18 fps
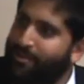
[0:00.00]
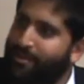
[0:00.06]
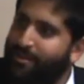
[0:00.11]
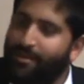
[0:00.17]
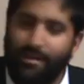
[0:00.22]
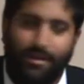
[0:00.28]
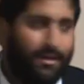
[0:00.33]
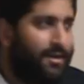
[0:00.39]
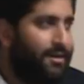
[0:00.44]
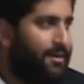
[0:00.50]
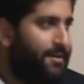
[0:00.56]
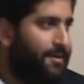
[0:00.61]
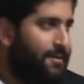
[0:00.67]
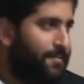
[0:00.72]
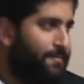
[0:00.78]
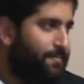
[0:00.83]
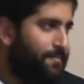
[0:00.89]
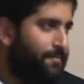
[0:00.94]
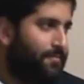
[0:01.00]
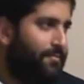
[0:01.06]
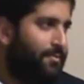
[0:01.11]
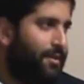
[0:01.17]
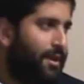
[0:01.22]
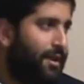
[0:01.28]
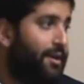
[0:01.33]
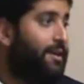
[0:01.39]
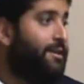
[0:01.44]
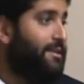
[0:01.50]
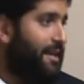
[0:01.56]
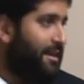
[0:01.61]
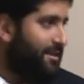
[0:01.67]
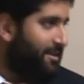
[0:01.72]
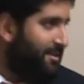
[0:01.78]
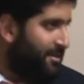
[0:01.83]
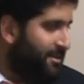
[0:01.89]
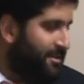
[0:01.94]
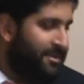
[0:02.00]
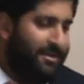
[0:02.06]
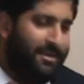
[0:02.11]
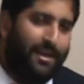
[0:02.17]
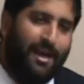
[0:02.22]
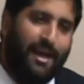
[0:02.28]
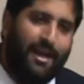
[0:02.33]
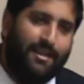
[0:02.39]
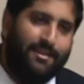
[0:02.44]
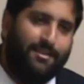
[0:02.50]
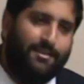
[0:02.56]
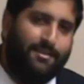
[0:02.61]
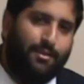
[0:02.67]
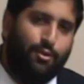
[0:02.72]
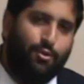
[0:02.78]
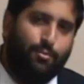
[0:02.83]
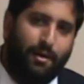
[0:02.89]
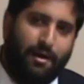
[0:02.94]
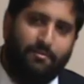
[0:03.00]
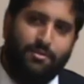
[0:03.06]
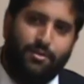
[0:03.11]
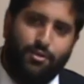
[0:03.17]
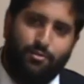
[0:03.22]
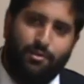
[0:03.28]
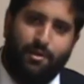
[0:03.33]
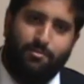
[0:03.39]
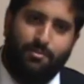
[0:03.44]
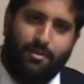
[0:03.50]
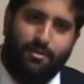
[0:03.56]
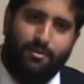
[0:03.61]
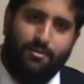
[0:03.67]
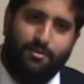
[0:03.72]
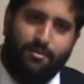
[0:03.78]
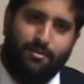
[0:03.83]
It's not a reductionist. Exactly. And the Lubavitcher Rebbe,